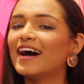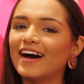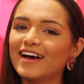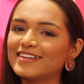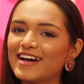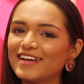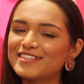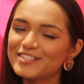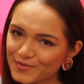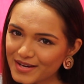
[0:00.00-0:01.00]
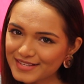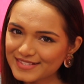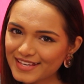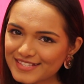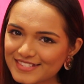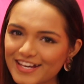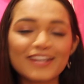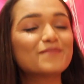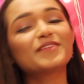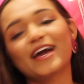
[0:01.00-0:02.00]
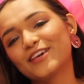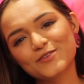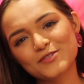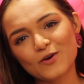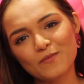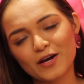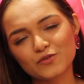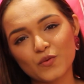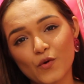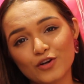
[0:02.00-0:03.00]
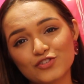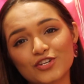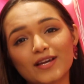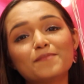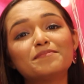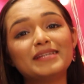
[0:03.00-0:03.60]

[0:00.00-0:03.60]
and I'll see you guys next time. Thank you so much for watching.